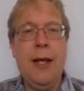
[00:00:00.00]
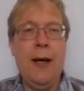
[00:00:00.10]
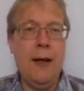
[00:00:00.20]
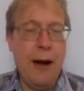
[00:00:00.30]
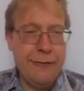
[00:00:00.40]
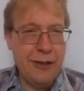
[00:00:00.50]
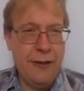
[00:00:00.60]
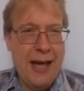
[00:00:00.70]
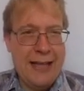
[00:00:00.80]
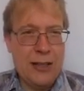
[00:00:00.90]
And after
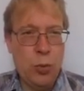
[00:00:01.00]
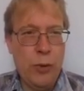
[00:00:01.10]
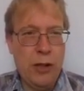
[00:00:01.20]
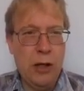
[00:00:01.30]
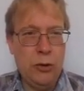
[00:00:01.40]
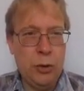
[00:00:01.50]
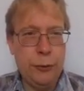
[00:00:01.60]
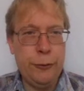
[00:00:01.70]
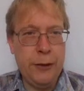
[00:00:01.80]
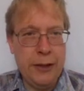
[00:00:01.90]
that, we're going to
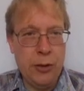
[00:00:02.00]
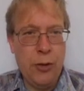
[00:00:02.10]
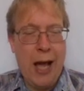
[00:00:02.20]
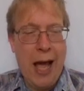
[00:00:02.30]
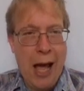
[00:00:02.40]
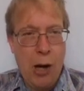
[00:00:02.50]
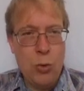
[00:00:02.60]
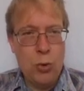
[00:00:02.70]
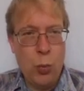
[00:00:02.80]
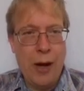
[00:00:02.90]
figure out